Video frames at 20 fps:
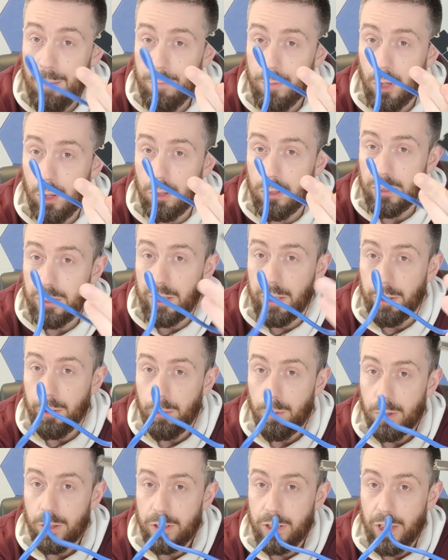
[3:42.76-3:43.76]
M.2
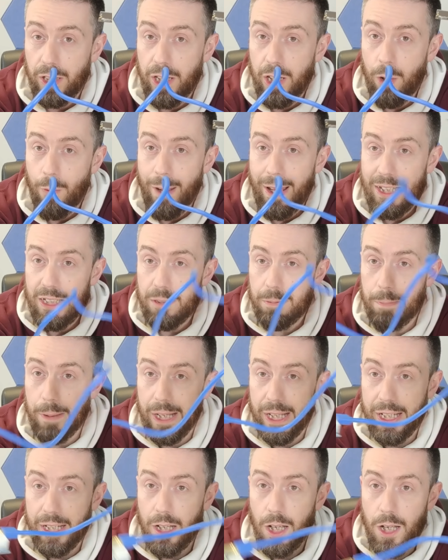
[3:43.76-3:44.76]
to
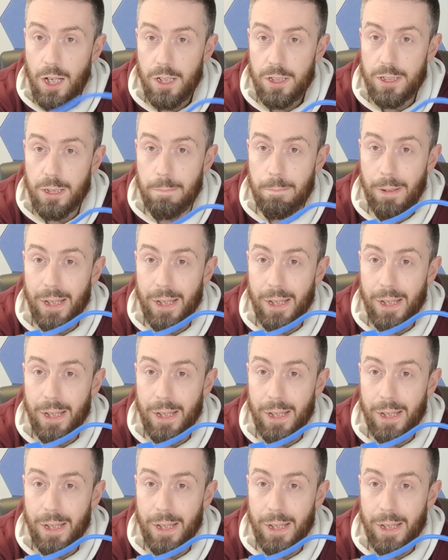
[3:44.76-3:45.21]
USB to